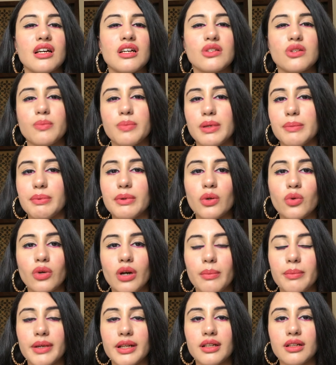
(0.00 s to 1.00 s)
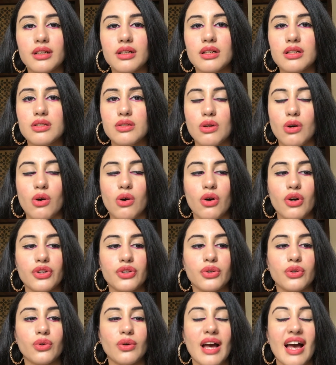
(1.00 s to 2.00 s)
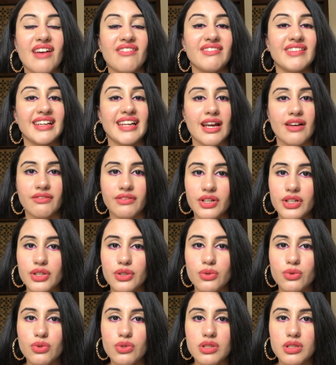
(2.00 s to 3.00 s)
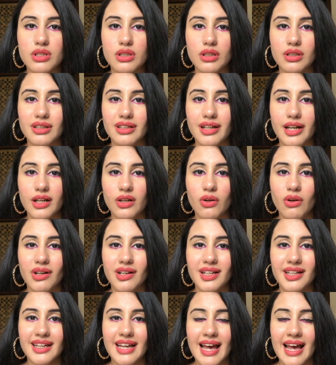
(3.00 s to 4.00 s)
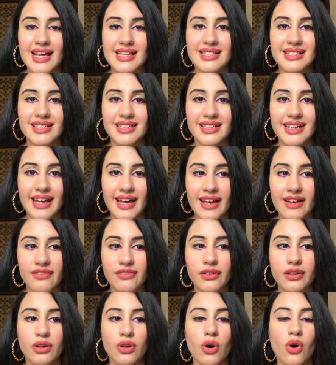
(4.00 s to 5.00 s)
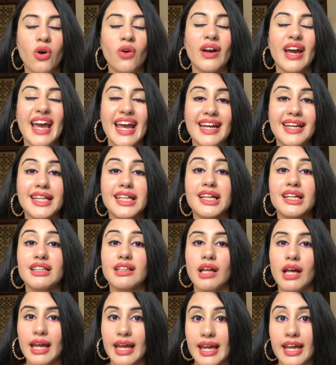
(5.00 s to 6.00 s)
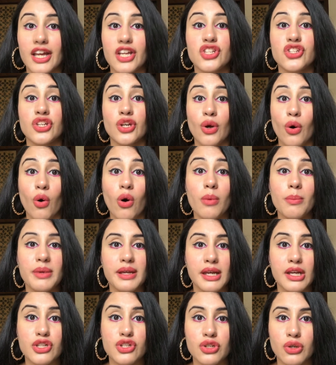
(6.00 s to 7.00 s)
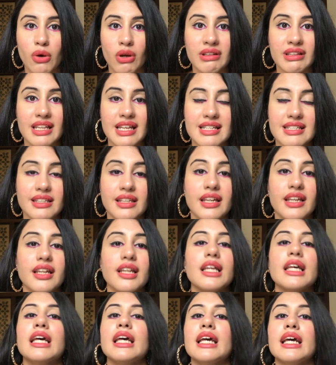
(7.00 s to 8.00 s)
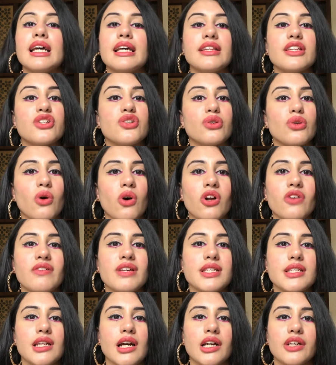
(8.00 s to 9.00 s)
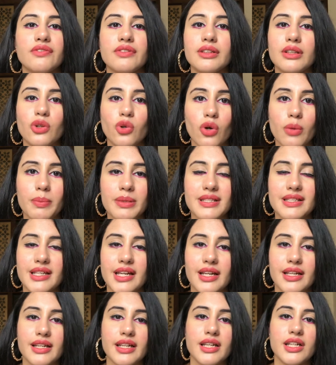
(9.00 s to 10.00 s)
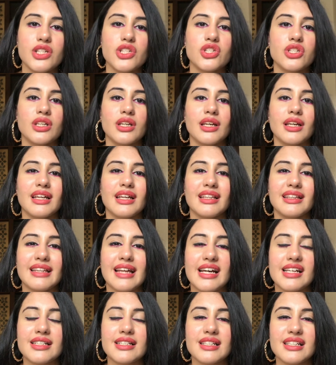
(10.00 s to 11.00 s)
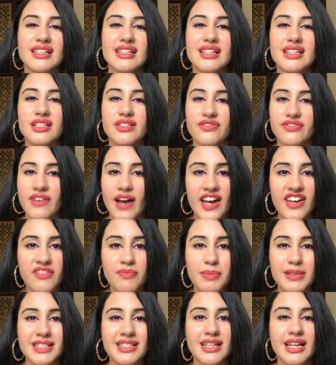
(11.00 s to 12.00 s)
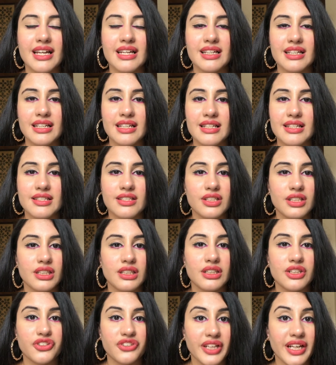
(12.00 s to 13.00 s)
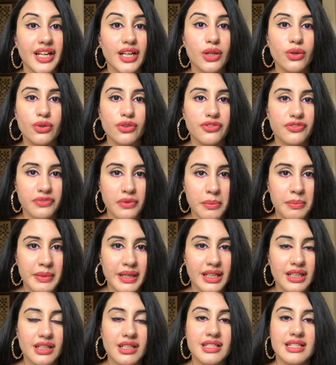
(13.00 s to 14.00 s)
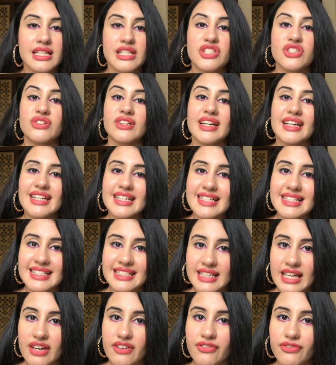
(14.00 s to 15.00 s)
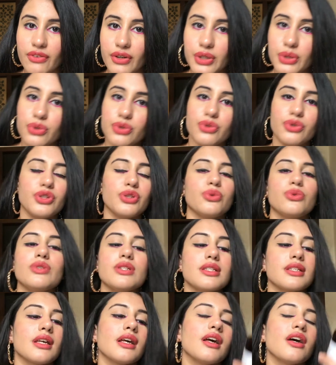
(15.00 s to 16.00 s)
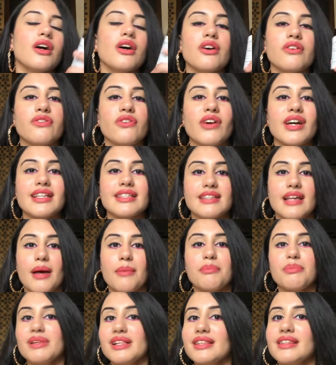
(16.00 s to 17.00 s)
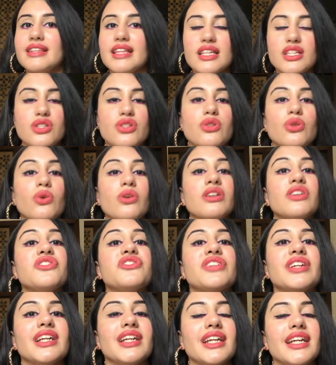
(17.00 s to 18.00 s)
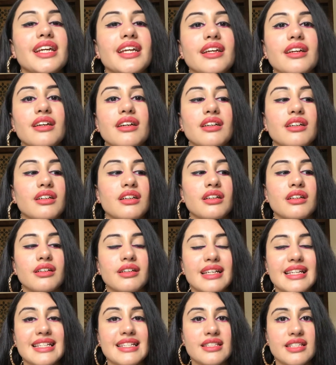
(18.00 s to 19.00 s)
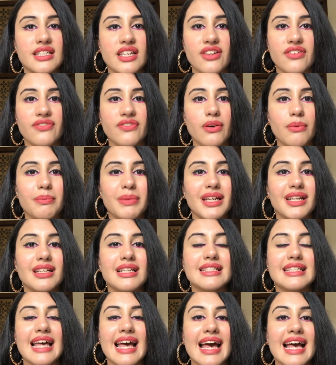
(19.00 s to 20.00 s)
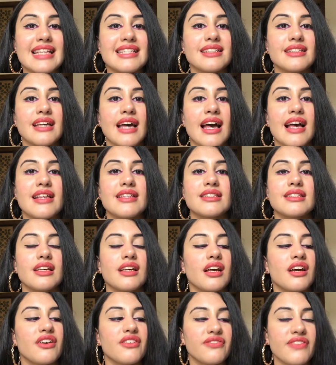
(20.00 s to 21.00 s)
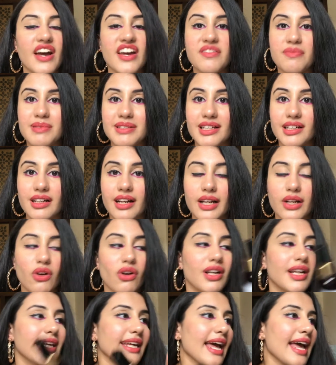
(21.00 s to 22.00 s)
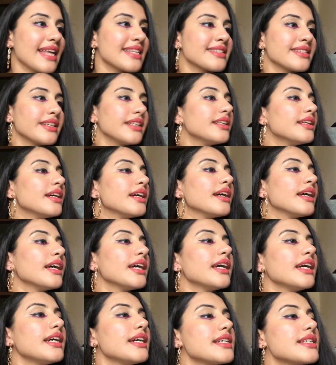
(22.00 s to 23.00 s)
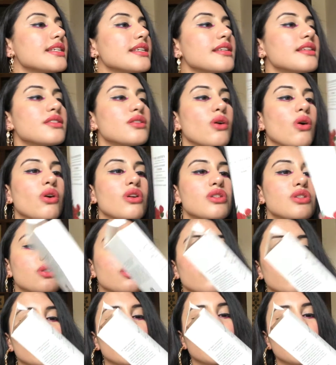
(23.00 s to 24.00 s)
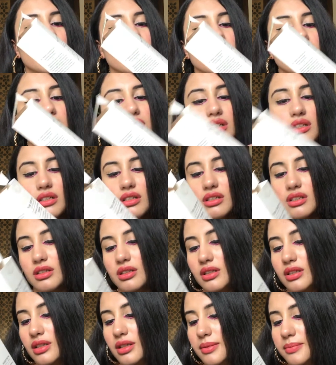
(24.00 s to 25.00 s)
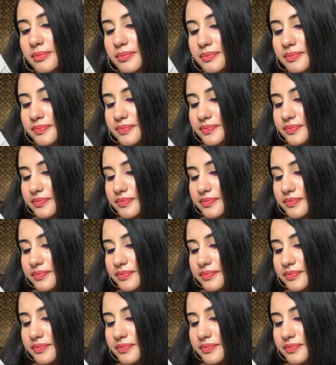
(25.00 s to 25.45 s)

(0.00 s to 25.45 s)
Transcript: So people who are beginners or, you know, have never used glycolic acid ever or any other AHA or BHA on their skin, they should always start with lower percentage. That is 5% is really good for beginners. It's really safe for you to use. For example, this toner really is safe for beginners as it has 5% glycolic acid. It is also written on